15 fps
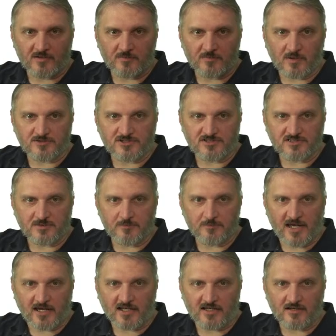Probably should have said
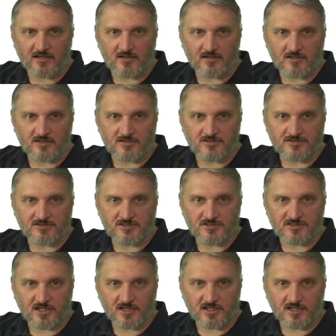back here. You should
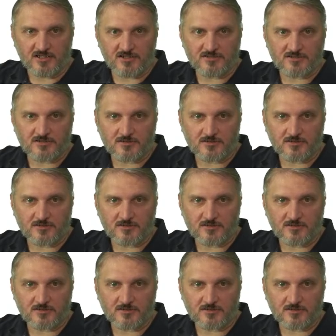just gone here.